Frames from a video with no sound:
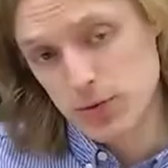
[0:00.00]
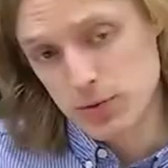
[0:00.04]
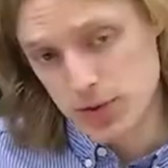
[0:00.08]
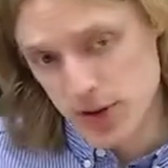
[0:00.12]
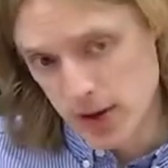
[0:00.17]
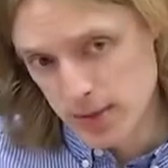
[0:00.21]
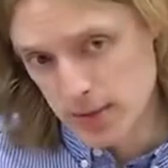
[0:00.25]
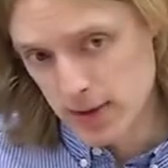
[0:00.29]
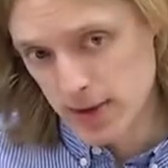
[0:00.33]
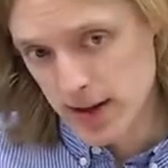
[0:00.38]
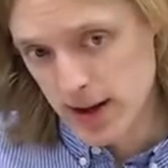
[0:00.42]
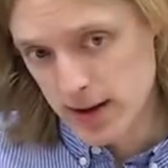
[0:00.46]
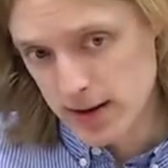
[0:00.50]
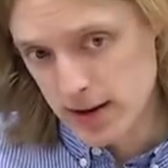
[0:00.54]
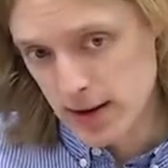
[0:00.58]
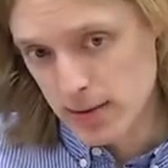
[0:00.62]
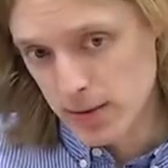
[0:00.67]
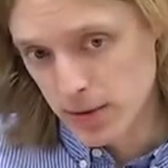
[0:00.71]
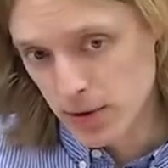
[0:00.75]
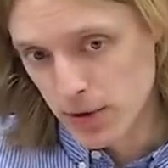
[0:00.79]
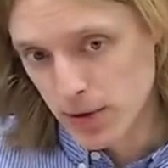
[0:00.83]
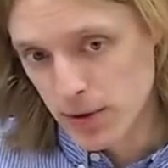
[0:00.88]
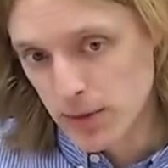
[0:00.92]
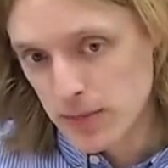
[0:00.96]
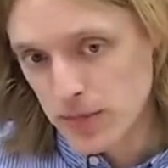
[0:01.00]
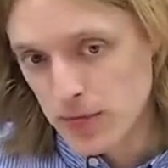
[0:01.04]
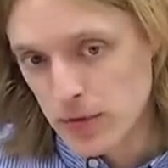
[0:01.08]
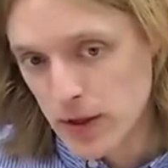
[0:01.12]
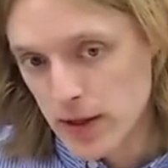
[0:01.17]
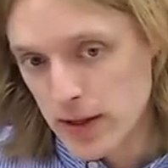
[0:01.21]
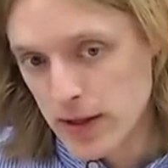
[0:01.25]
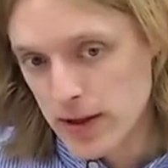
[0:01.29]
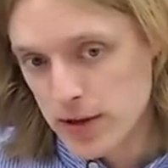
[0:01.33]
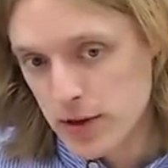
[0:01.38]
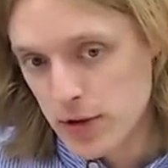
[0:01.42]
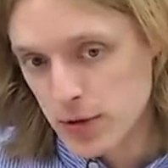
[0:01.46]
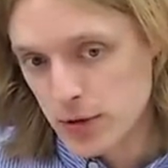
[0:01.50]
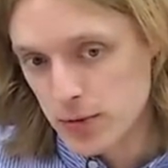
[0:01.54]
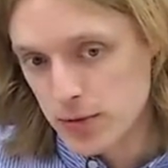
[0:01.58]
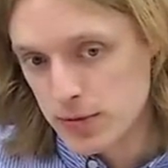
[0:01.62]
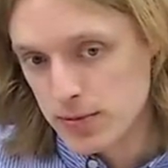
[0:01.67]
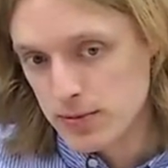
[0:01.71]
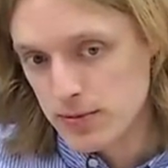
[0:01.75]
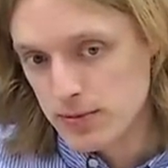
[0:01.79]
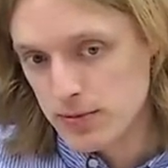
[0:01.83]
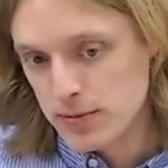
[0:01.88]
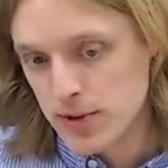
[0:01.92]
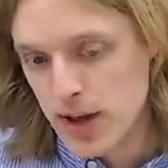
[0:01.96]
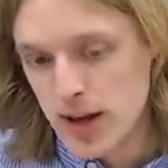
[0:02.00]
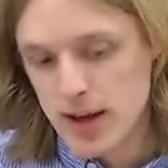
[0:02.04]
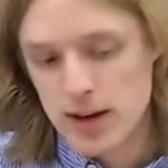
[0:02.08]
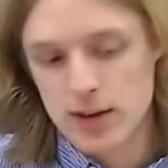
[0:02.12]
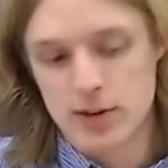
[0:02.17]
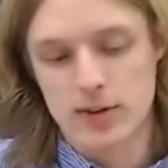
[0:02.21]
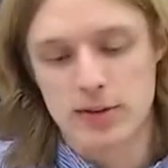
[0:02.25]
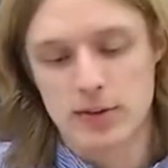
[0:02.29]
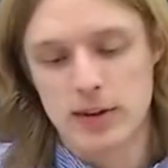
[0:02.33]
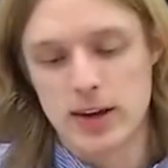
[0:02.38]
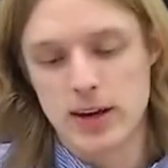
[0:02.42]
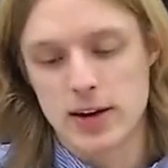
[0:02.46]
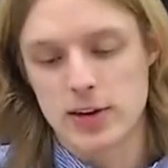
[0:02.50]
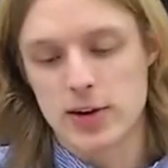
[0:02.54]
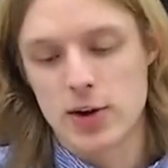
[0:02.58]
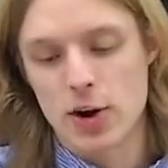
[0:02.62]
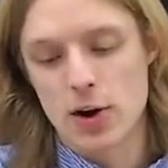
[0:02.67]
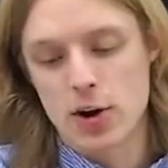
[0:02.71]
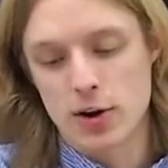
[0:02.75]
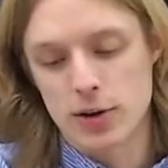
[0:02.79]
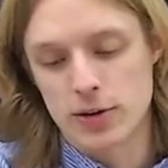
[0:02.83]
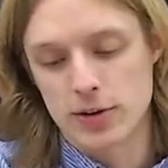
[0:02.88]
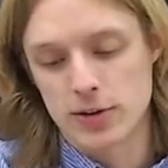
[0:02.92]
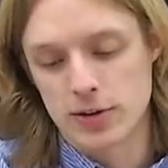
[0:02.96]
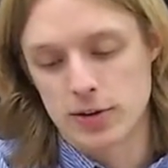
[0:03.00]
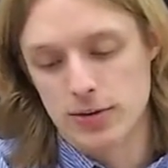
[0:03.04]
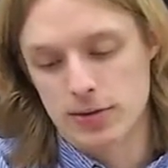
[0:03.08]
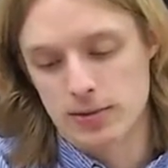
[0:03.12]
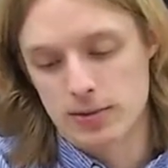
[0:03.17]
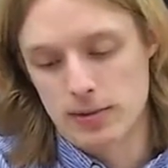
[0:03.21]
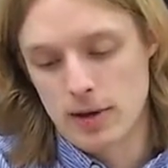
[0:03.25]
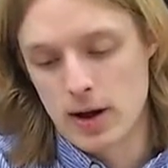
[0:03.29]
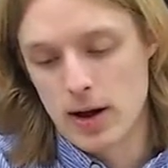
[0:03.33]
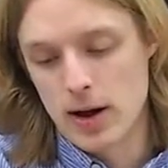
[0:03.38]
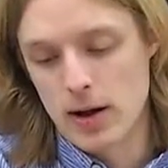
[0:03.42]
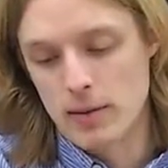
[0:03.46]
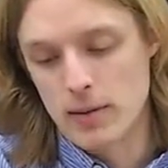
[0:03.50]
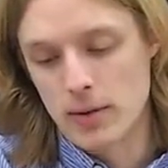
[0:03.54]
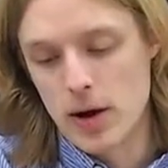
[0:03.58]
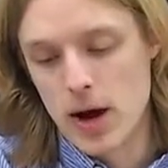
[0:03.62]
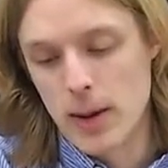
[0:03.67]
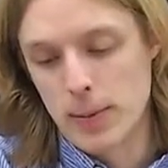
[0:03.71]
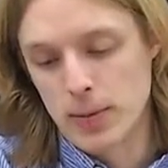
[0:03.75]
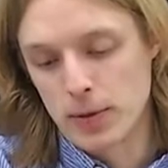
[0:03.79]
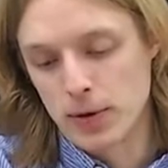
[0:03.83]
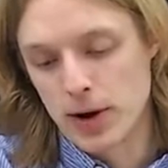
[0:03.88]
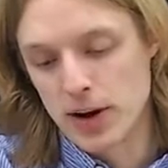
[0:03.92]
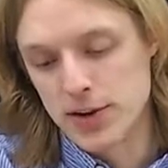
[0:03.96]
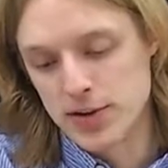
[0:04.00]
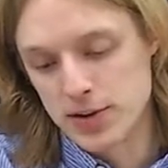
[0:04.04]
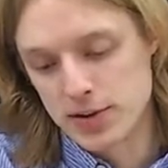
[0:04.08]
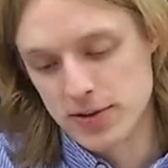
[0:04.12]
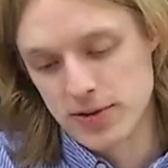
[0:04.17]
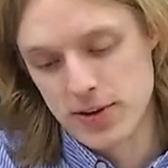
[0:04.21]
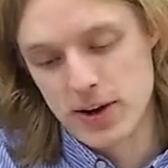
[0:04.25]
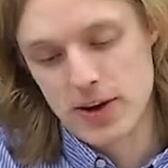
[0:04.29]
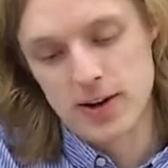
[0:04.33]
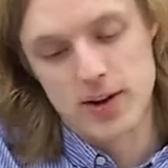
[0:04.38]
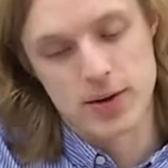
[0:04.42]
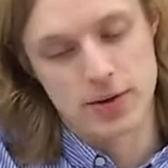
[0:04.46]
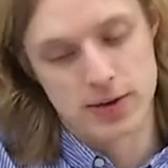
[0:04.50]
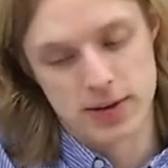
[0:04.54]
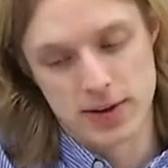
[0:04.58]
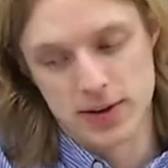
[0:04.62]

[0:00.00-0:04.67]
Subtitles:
double that number, then you take the card's operations value,